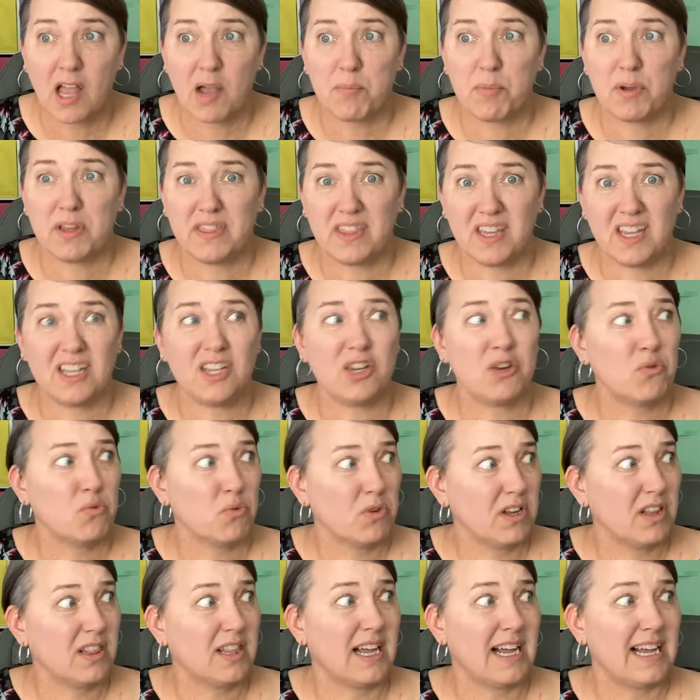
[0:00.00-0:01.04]
but then you
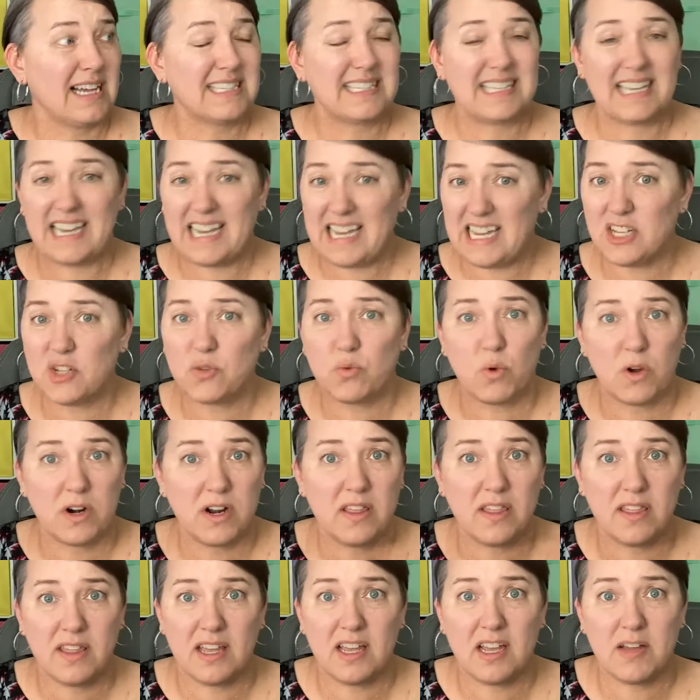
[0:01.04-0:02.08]
realize each one
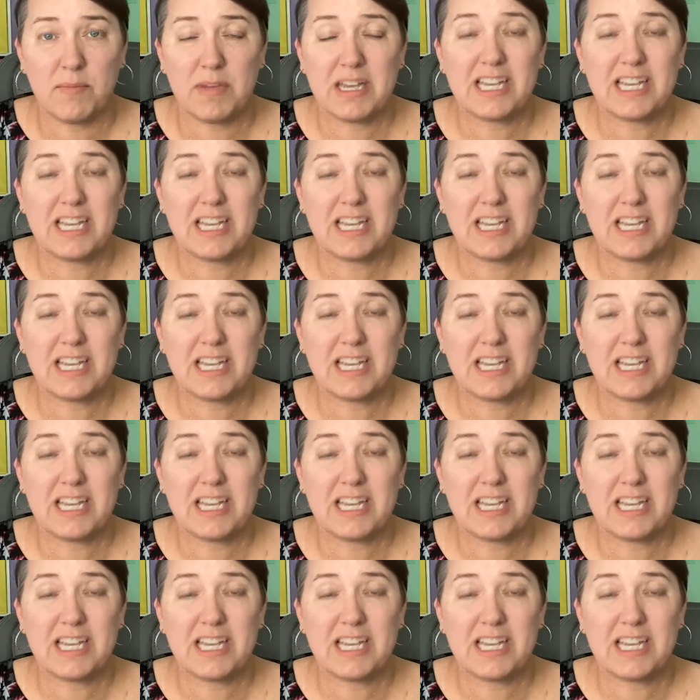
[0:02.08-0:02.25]
of them